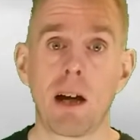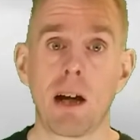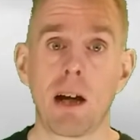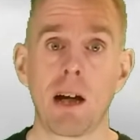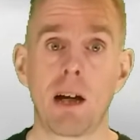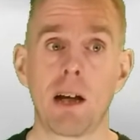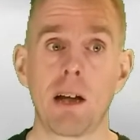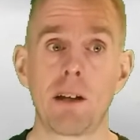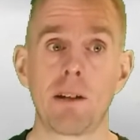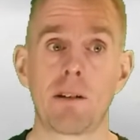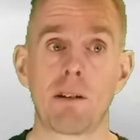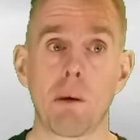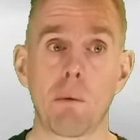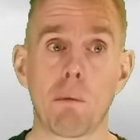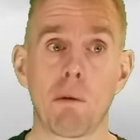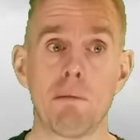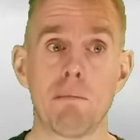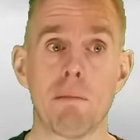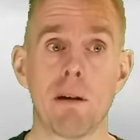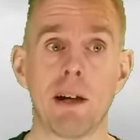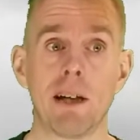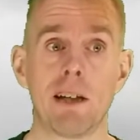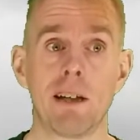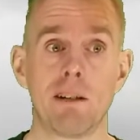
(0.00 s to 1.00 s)
And
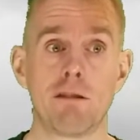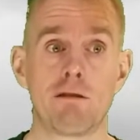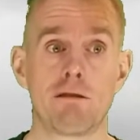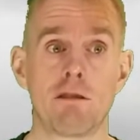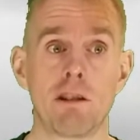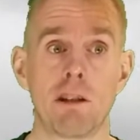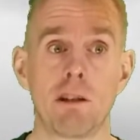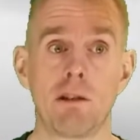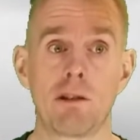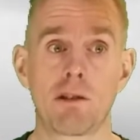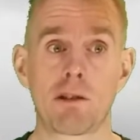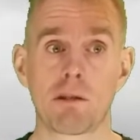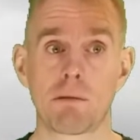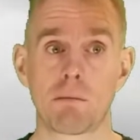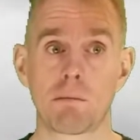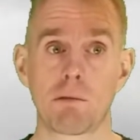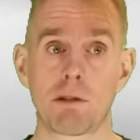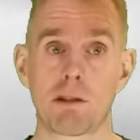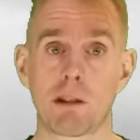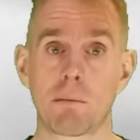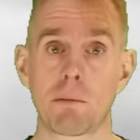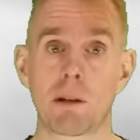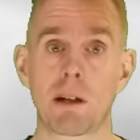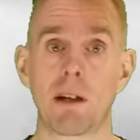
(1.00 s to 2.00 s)
we might introduce
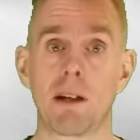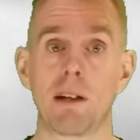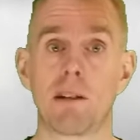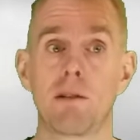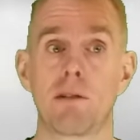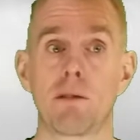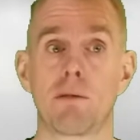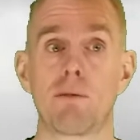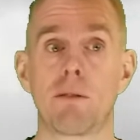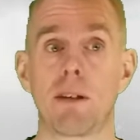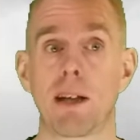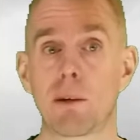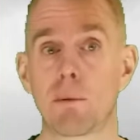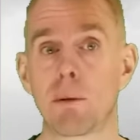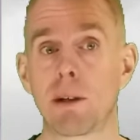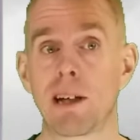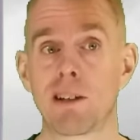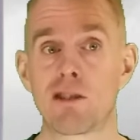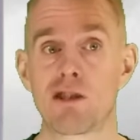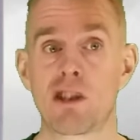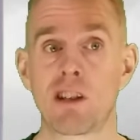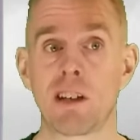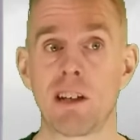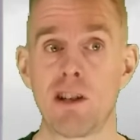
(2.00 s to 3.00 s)
some kinds of
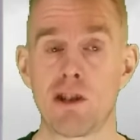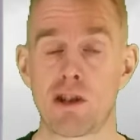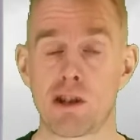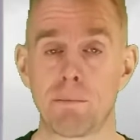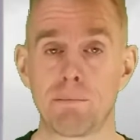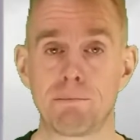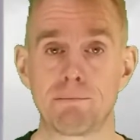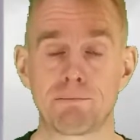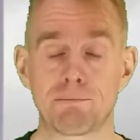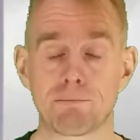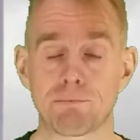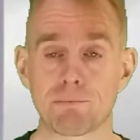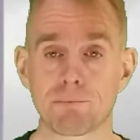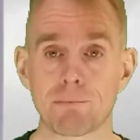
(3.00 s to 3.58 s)
liquid agitation.